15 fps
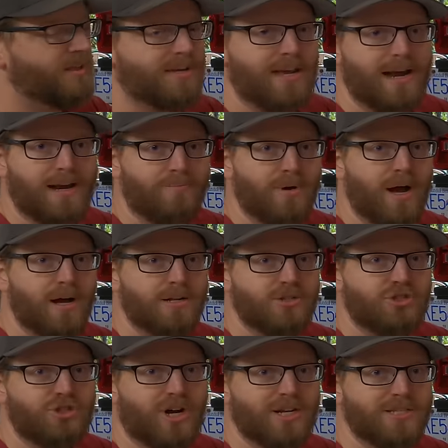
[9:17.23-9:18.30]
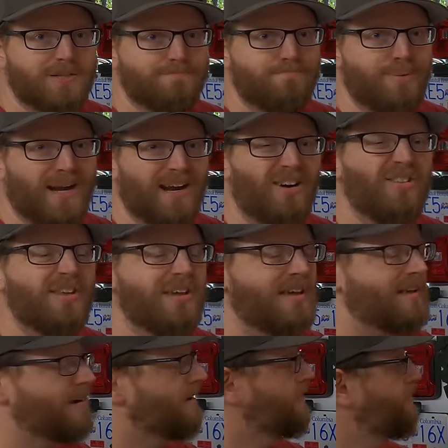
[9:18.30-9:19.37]
to the camera just
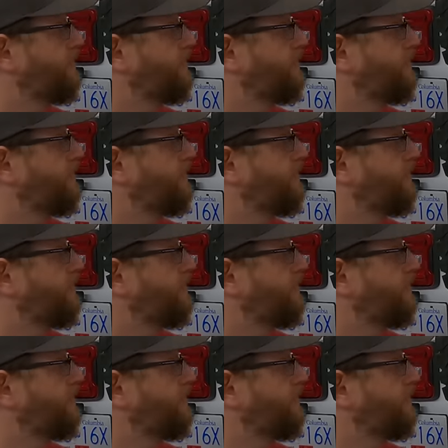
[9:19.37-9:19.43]
barely